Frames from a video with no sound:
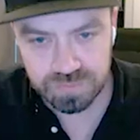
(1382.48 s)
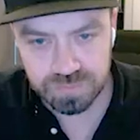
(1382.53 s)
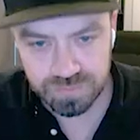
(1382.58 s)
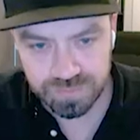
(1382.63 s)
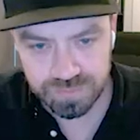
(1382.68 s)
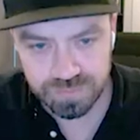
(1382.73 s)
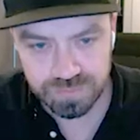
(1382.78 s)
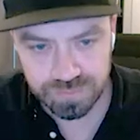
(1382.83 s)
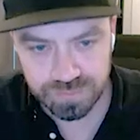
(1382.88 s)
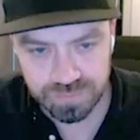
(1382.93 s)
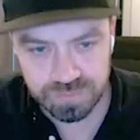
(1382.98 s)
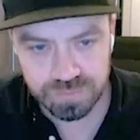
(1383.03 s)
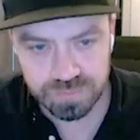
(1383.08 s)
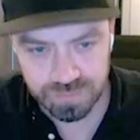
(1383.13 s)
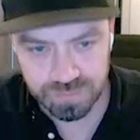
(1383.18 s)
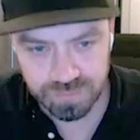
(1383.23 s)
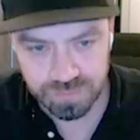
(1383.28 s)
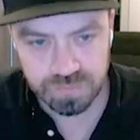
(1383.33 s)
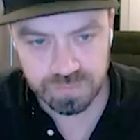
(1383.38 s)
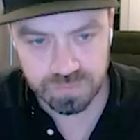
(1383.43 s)

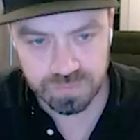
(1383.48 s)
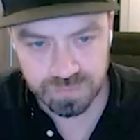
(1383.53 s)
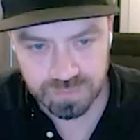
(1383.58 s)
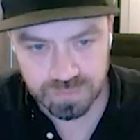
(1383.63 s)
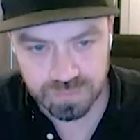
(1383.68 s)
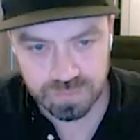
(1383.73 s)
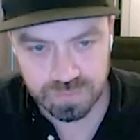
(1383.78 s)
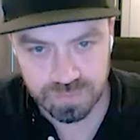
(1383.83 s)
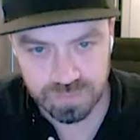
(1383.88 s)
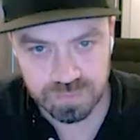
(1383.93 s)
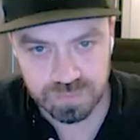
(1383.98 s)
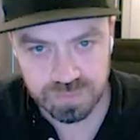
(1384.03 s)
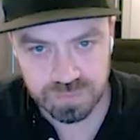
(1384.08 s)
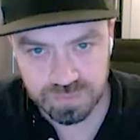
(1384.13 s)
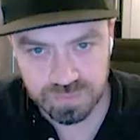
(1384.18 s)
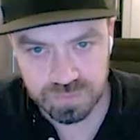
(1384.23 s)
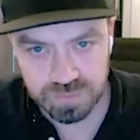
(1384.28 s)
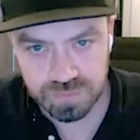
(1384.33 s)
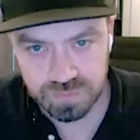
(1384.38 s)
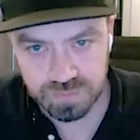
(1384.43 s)

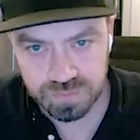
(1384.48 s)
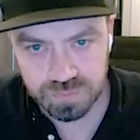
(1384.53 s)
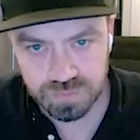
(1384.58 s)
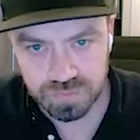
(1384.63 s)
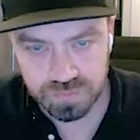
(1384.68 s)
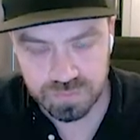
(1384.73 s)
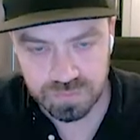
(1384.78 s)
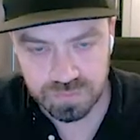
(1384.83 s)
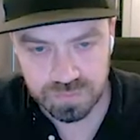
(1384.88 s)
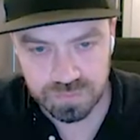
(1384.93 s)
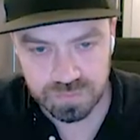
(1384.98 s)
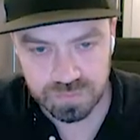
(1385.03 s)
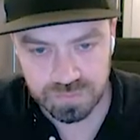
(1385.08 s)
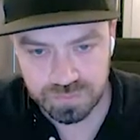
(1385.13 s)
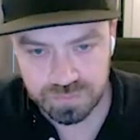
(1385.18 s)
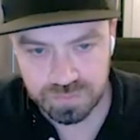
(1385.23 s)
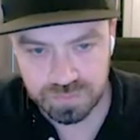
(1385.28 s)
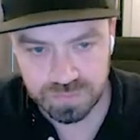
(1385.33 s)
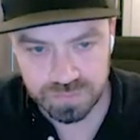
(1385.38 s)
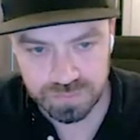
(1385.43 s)

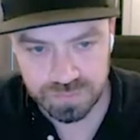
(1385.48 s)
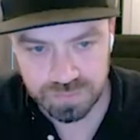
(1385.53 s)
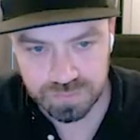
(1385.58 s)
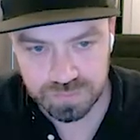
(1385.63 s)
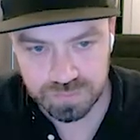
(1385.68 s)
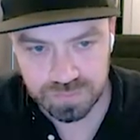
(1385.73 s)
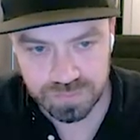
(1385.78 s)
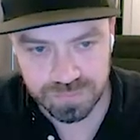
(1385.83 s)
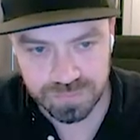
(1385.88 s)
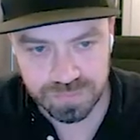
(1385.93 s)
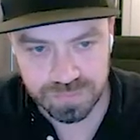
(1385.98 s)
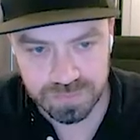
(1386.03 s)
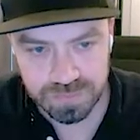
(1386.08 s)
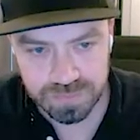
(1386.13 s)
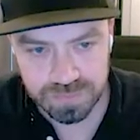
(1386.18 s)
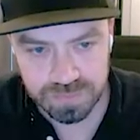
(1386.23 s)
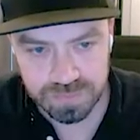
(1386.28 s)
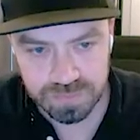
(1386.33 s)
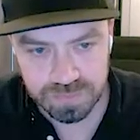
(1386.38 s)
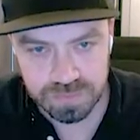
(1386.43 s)

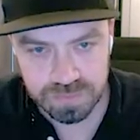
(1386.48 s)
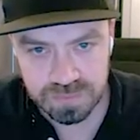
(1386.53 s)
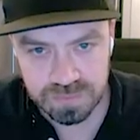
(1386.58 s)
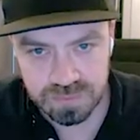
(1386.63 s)
No words are spoken by the person on screen.